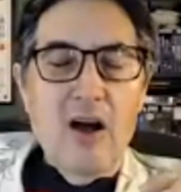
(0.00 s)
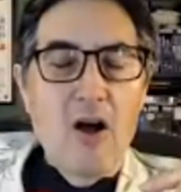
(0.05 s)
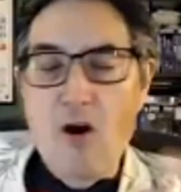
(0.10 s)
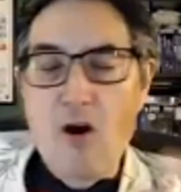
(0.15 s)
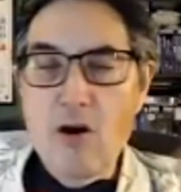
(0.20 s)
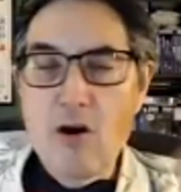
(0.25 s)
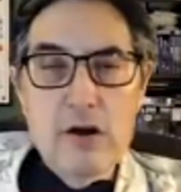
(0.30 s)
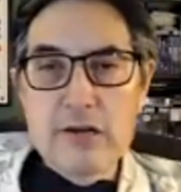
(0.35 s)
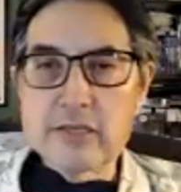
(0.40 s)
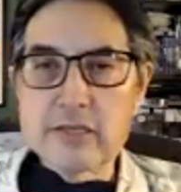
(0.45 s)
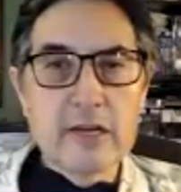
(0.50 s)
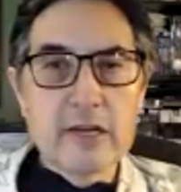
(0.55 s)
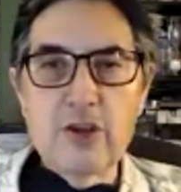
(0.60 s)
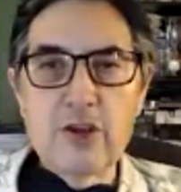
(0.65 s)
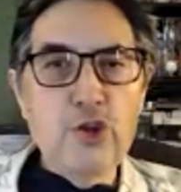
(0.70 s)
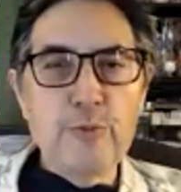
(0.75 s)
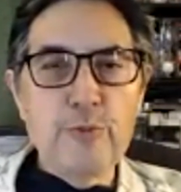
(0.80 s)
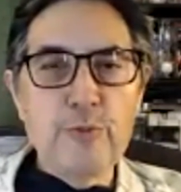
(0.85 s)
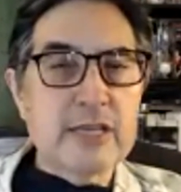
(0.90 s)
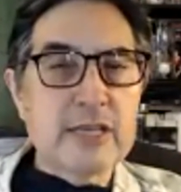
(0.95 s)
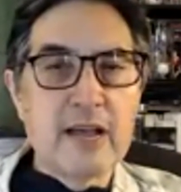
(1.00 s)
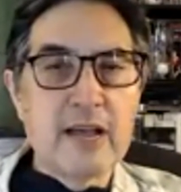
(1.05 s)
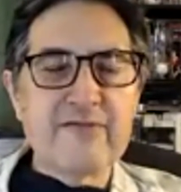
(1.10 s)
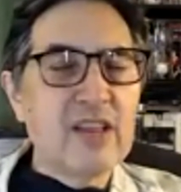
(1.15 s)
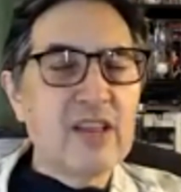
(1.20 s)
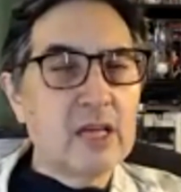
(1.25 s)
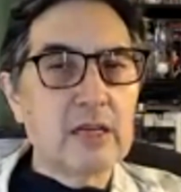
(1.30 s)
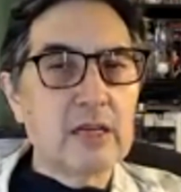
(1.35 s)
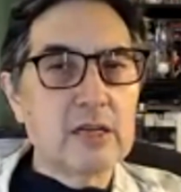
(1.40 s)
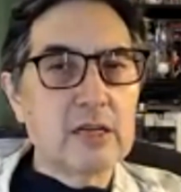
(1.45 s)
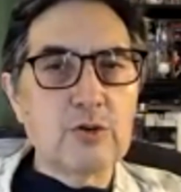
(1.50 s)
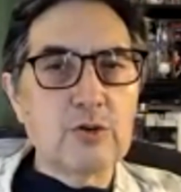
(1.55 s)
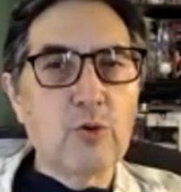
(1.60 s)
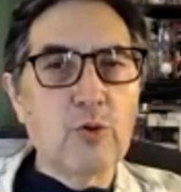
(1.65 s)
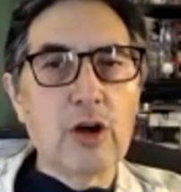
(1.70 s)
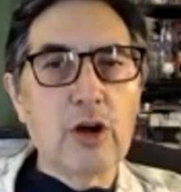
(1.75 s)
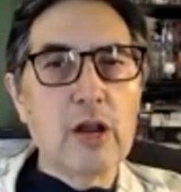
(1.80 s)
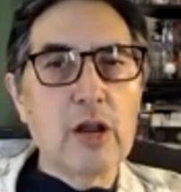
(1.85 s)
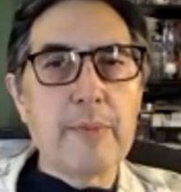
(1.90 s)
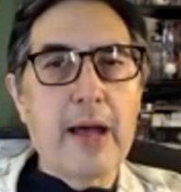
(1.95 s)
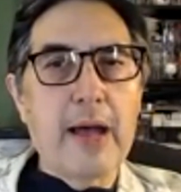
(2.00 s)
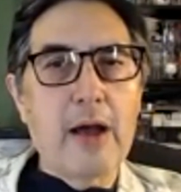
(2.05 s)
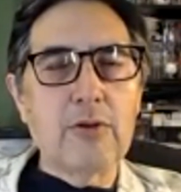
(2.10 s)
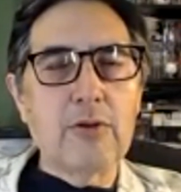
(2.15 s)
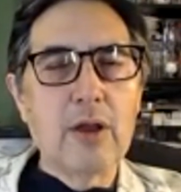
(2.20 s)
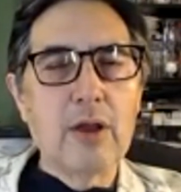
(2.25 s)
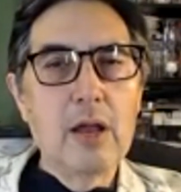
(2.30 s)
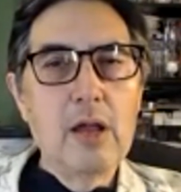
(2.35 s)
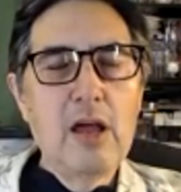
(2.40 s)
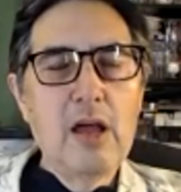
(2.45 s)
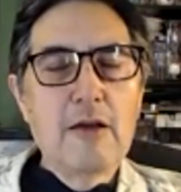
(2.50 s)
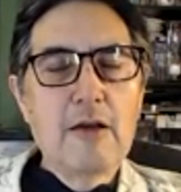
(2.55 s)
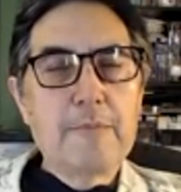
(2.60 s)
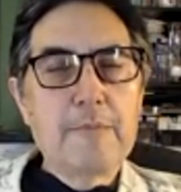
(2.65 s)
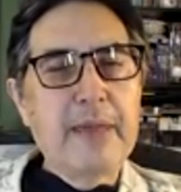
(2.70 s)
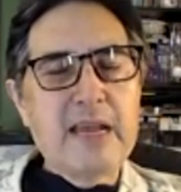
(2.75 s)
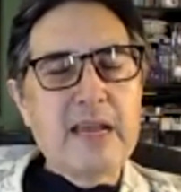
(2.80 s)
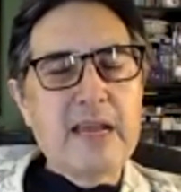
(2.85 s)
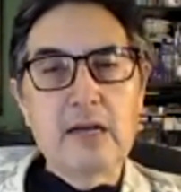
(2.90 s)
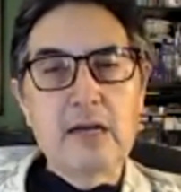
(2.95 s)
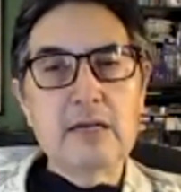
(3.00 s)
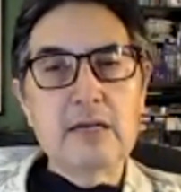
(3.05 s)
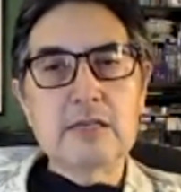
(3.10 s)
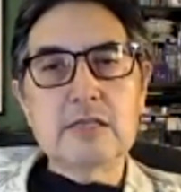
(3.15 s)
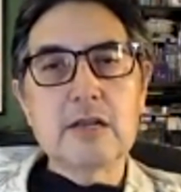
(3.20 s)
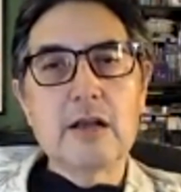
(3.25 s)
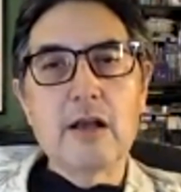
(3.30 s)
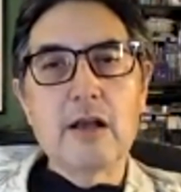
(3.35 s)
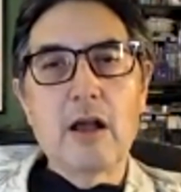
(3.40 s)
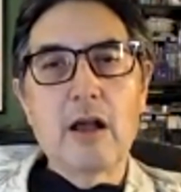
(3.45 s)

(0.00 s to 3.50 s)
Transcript: artists and humans have nothing to worry about because